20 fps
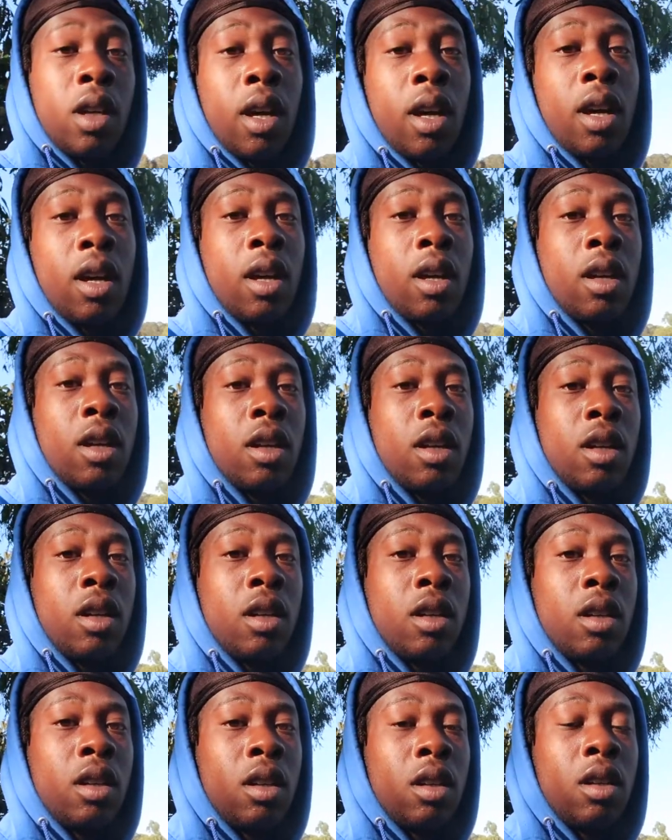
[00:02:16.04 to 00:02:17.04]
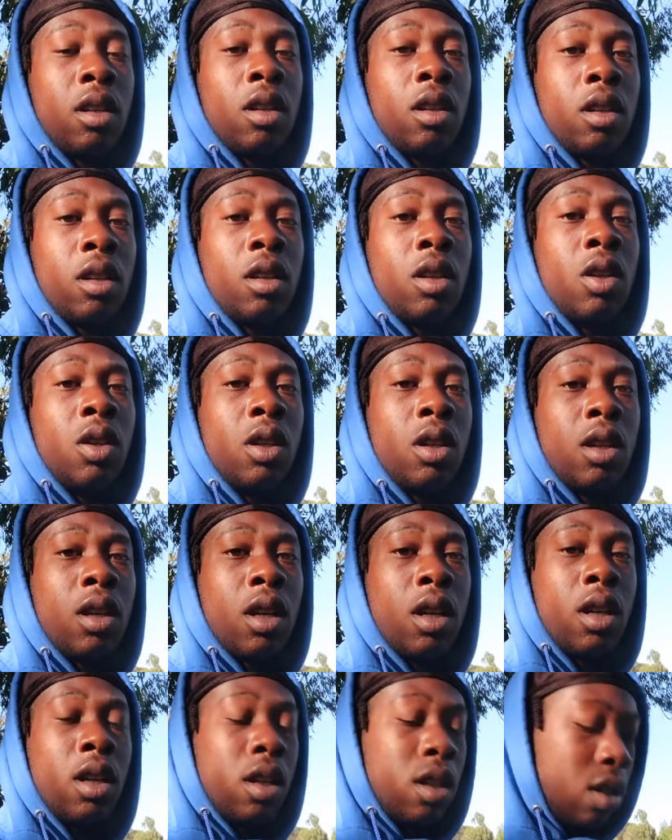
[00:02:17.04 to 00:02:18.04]
Yeah. You look
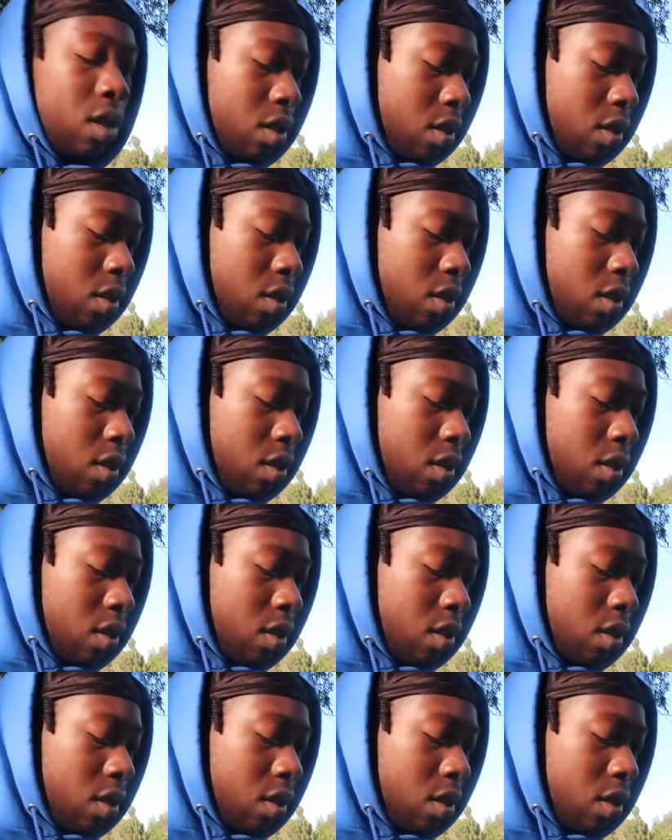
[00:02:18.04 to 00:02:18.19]
good.